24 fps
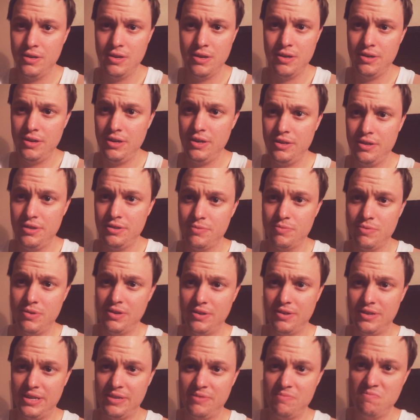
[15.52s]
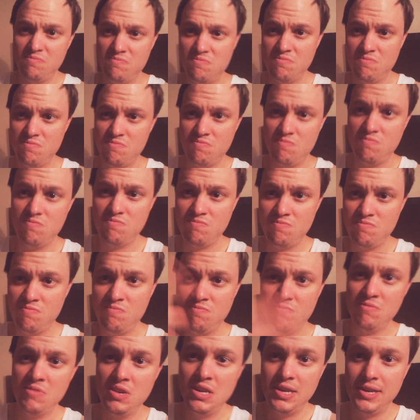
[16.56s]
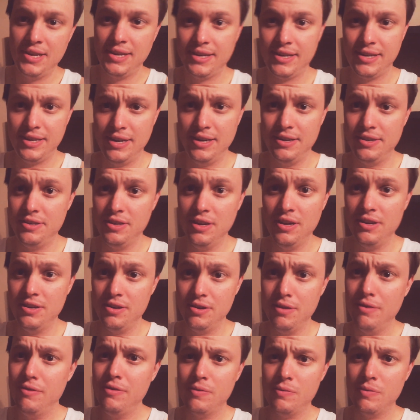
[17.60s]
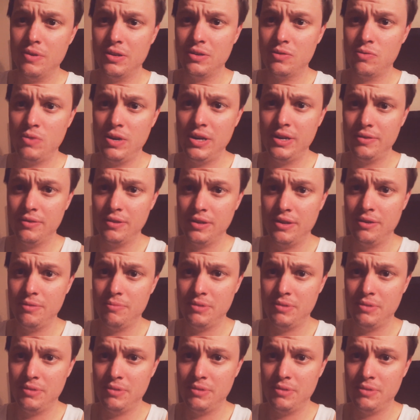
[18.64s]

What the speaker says: they just want to, like, get it done and over with quickly,